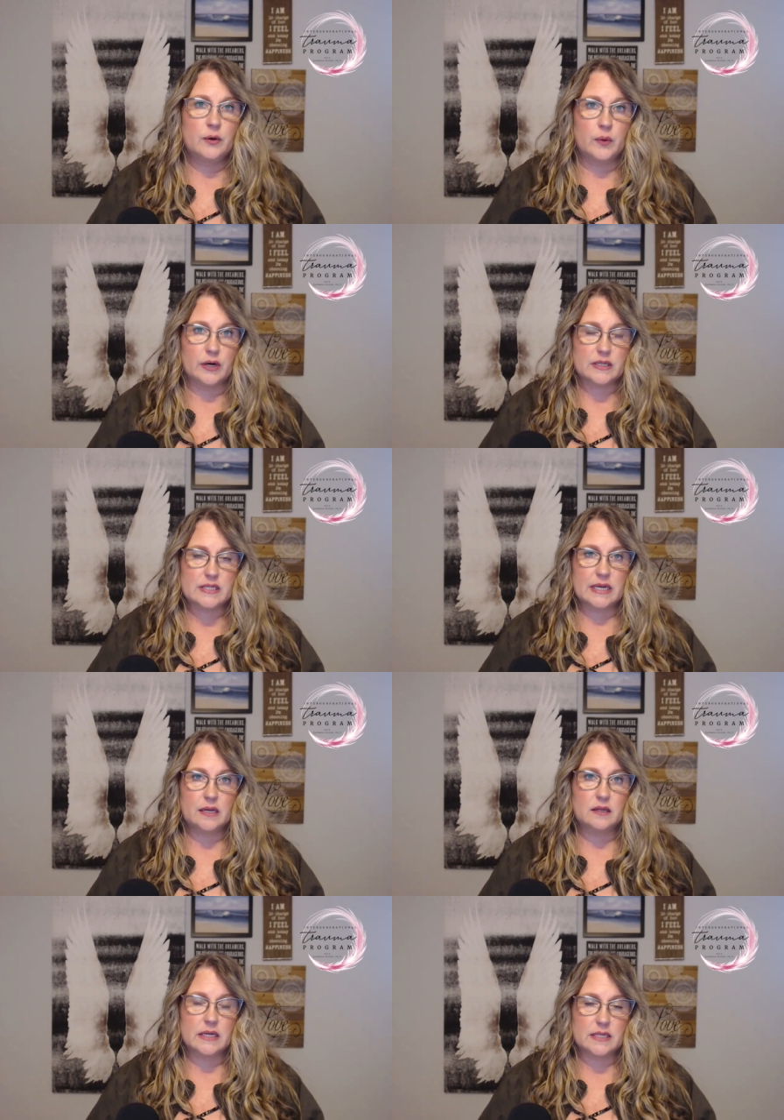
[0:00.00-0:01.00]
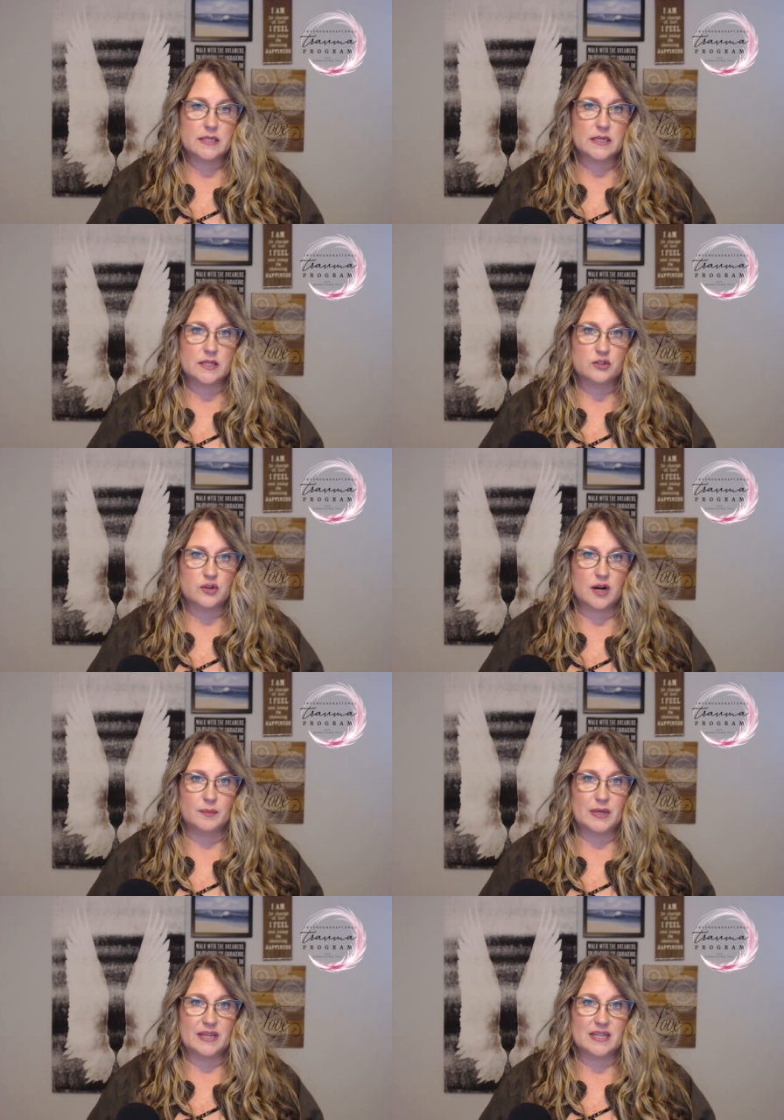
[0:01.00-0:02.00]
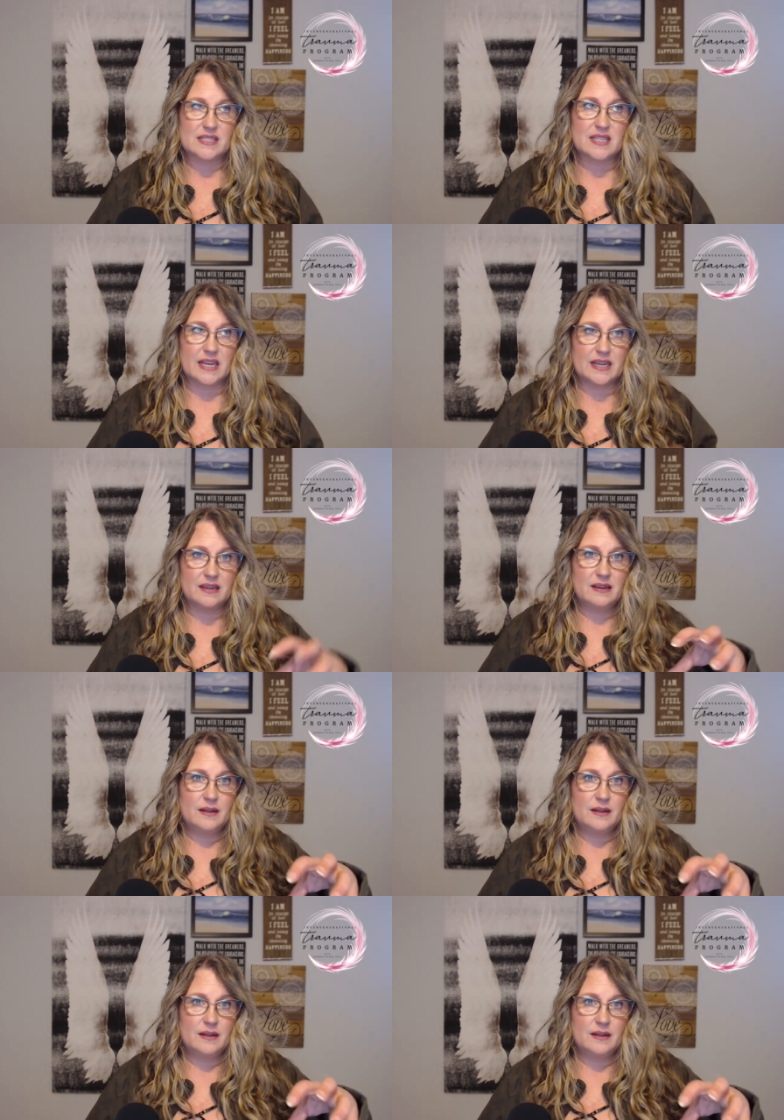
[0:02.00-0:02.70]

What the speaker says: whereas single incident trauma is like